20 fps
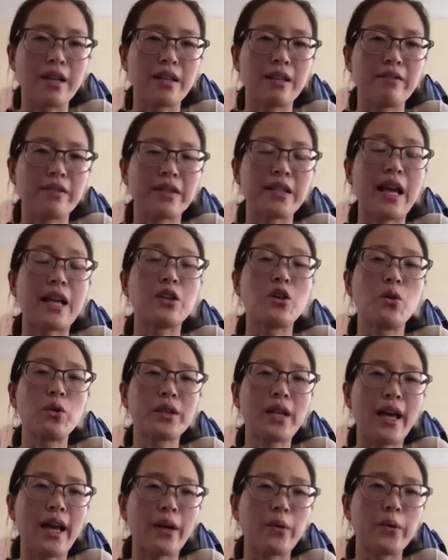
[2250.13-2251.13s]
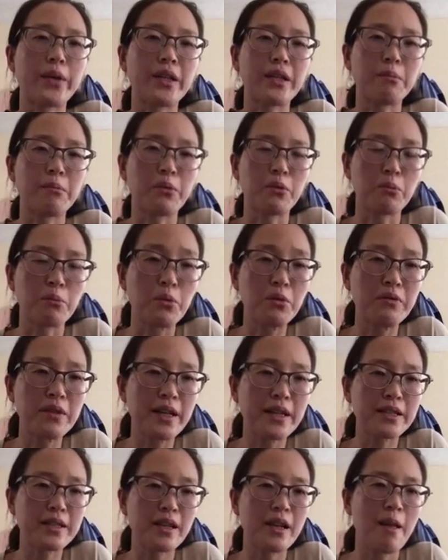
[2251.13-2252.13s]
If there's no tag, we need to remove
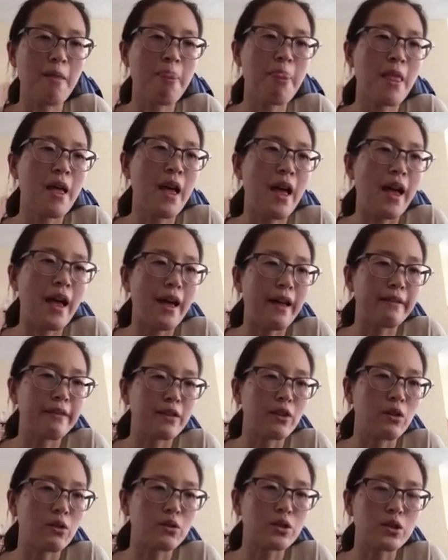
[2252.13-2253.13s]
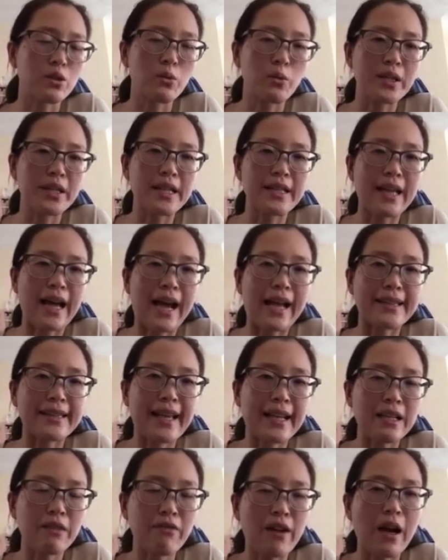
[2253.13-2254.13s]
it. And also we need to
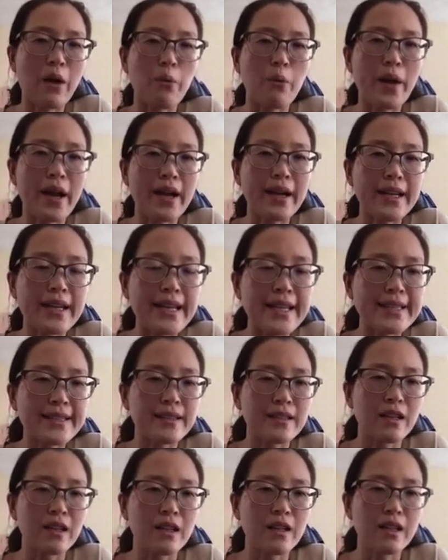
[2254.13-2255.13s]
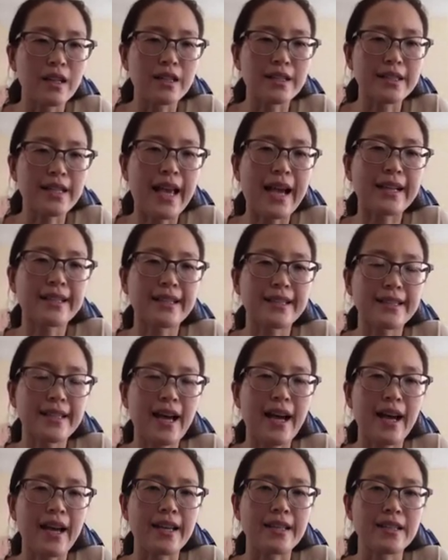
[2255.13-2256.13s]
identify where is the exact
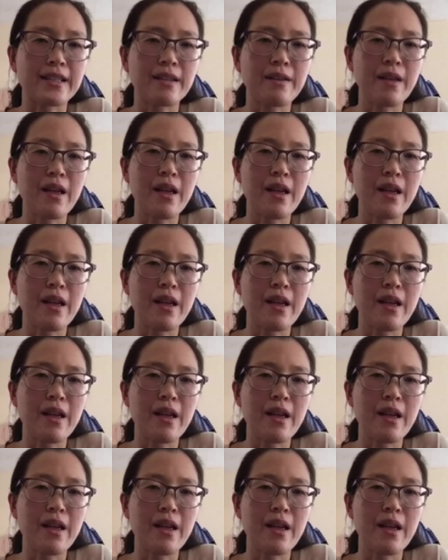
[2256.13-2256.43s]
site.